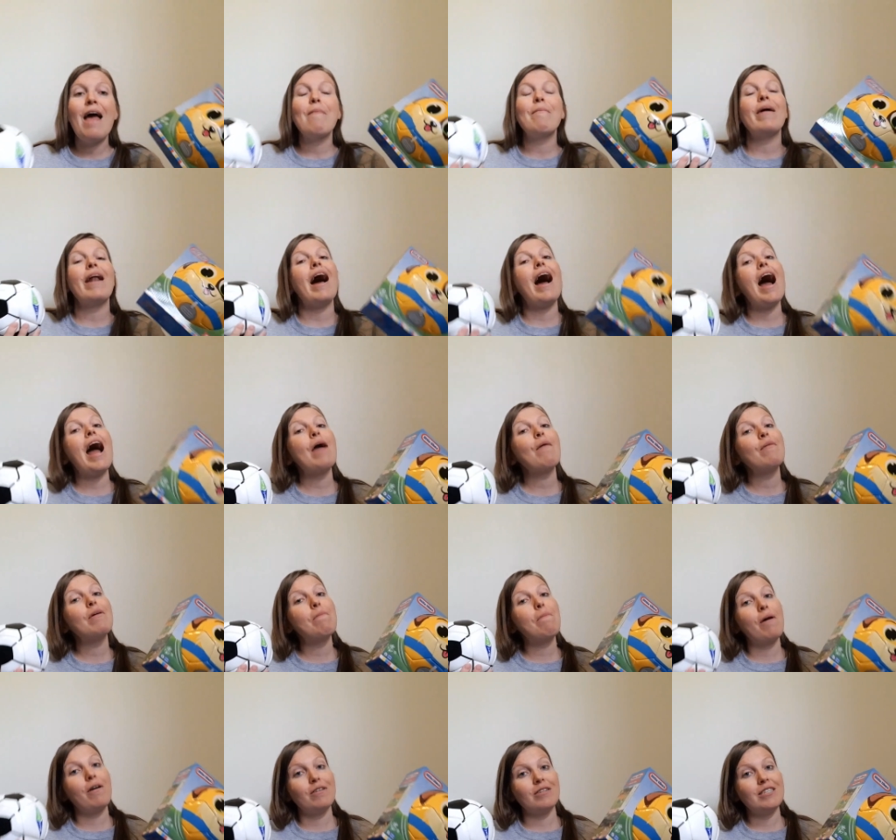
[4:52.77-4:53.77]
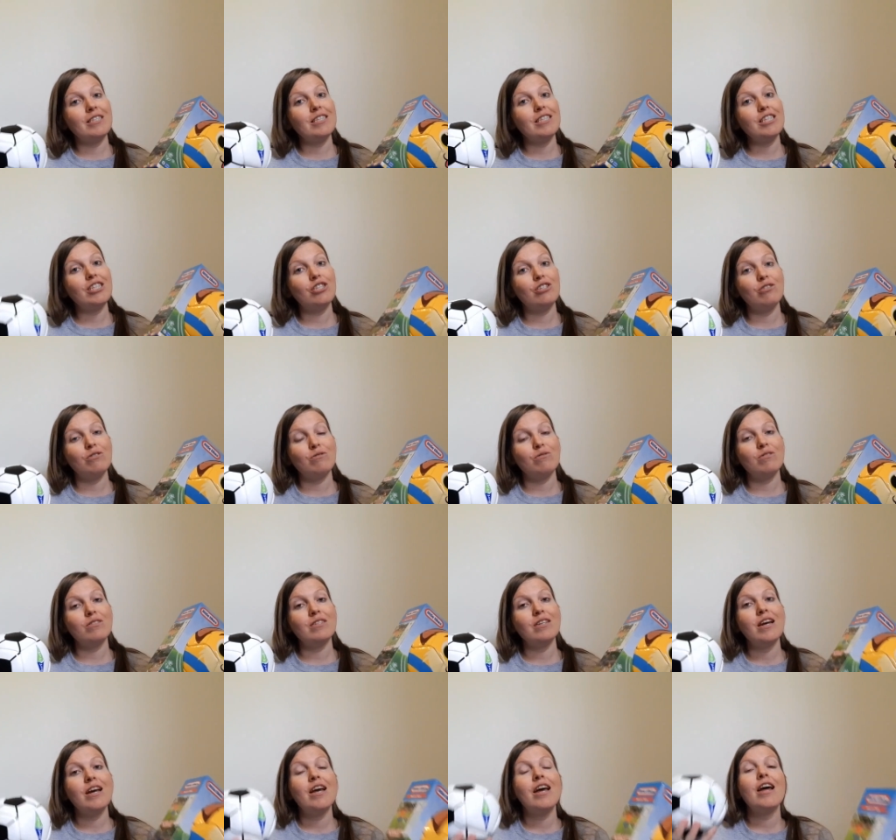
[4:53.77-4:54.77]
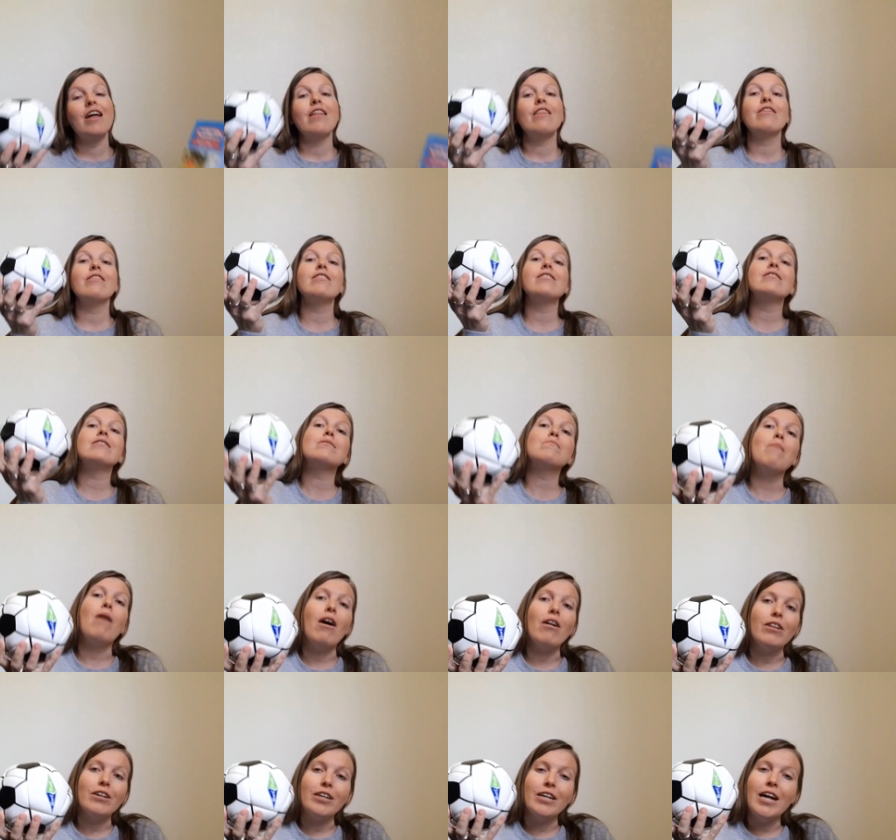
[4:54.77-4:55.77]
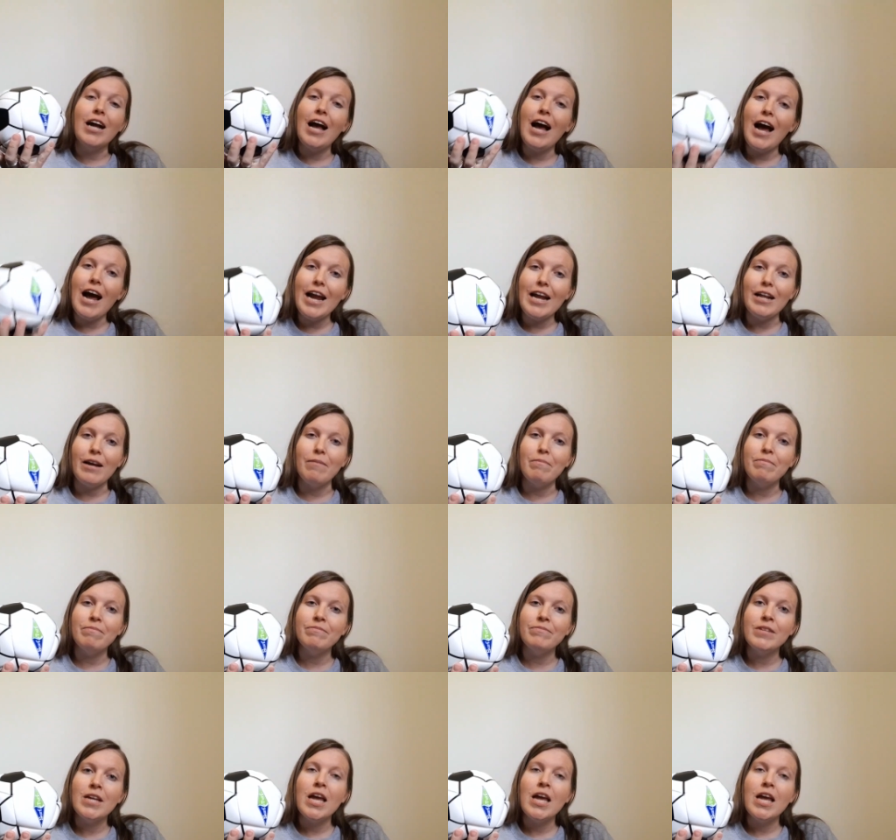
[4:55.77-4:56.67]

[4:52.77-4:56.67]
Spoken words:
But I would personally choose the smaller item